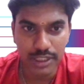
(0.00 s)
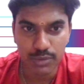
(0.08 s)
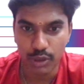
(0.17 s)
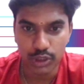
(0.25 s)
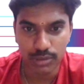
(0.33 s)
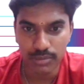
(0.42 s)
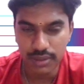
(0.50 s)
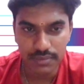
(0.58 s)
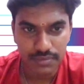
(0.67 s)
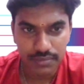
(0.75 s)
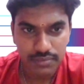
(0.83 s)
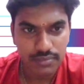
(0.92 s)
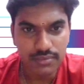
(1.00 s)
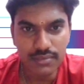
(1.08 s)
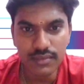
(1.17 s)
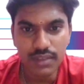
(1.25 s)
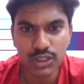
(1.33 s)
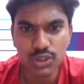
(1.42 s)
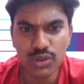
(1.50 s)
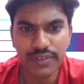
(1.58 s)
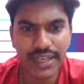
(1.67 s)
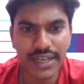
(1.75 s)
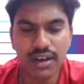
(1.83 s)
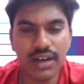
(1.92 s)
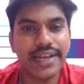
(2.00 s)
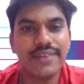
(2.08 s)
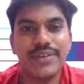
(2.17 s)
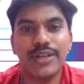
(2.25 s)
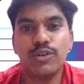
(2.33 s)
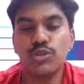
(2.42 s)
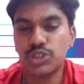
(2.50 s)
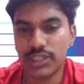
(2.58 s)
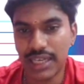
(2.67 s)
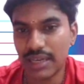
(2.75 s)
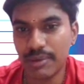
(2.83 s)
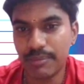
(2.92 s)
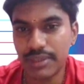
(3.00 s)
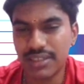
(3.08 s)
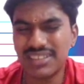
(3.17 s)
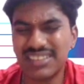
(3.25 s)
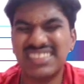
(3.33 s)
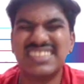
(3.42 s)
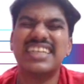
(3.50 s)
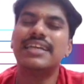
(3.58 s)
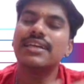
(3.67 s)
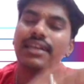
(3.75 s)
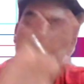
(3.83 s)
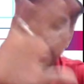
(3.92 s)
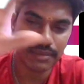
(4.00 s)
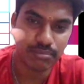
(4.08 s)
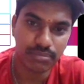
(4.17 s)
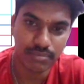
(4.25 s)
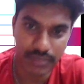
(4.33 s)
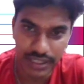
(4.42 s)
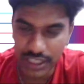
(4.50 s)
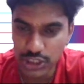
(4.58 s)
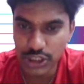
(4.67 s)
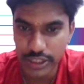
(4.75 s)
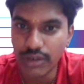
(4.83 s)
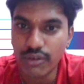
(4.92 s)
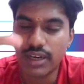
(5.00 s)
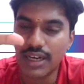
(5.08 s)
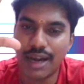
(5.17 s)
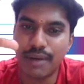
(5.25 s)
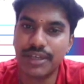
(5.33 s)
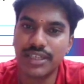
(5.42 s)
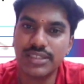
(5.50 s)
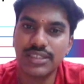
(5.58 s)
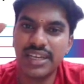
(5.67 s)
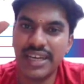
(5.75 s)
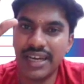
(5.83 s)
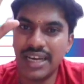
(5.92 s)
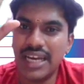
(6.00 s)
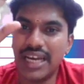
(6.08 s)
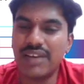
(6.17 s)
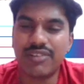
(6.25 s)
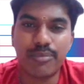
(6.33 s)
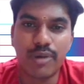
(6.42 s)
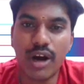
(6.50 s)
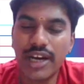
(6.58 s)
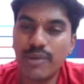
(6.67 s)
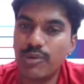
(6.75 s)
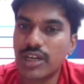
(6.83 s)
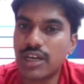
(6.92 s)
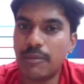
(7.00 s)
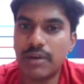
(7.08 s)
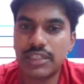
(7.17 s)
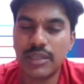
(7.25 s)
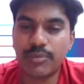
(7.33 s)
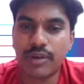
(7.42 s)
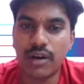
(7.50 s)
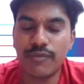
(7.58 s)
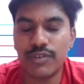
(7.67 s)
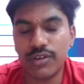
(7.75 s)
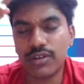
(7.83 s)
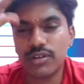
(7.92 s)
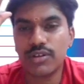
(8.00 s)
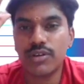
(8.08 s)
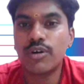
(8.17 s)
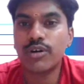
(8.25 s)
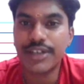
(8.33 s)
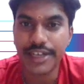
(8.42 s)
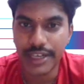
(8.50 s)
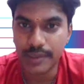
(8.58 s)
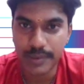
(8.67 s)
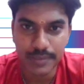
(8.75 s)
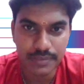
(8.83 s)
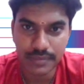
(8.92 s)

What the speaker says: possible. So where and all can we use TNMM method? Generally in industry, what will happen is, if I'm not able to come at the top 4, go to TNMM.